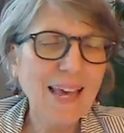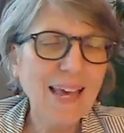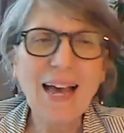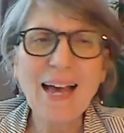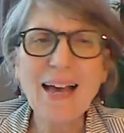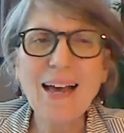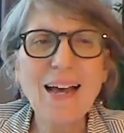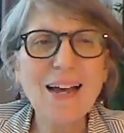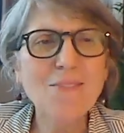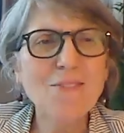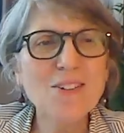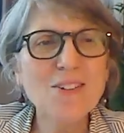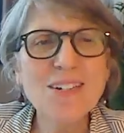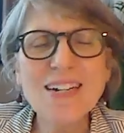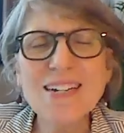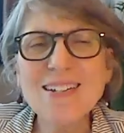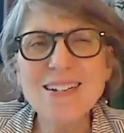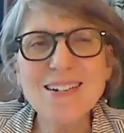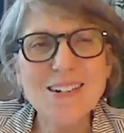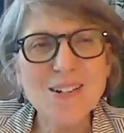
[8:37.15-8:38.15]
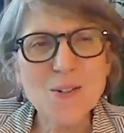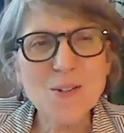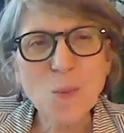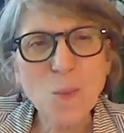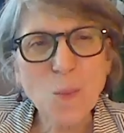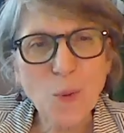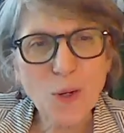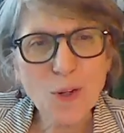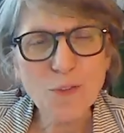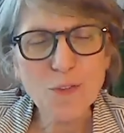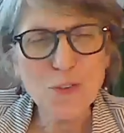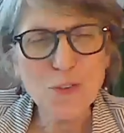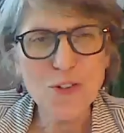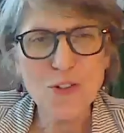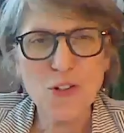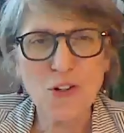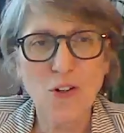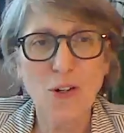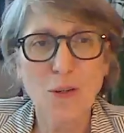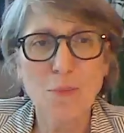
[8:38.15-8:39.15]
Advertising doesn't work for
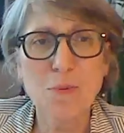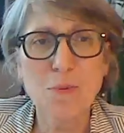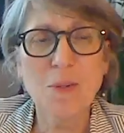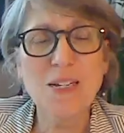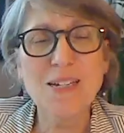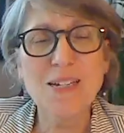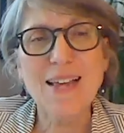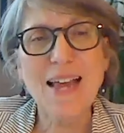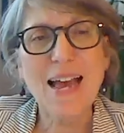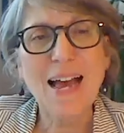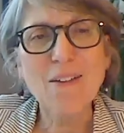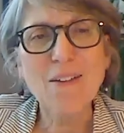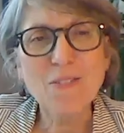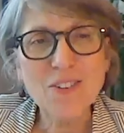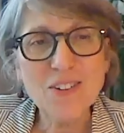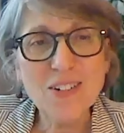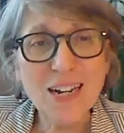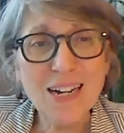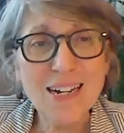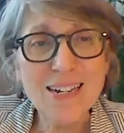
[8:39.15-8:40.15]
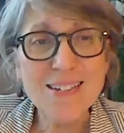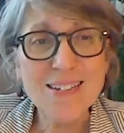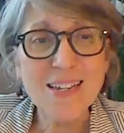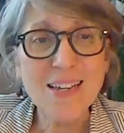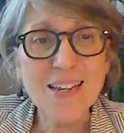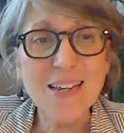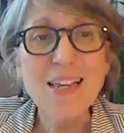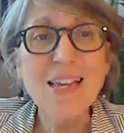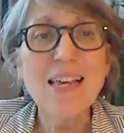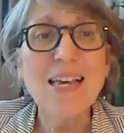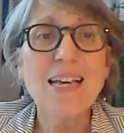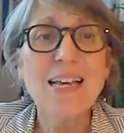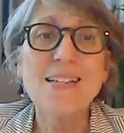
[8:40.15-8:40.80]
startups because advertising